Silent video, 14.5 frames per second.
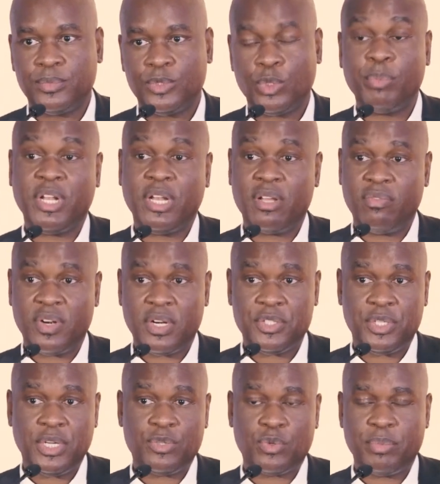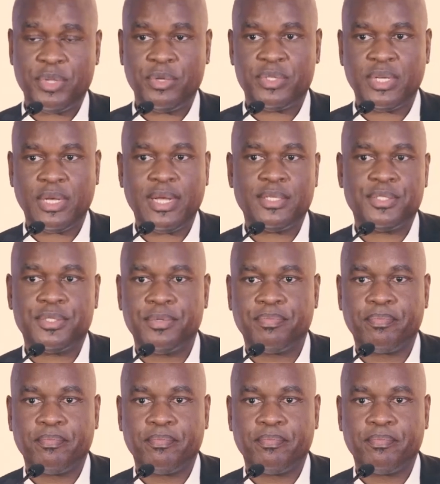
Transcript: to be leveraged and to be utilized.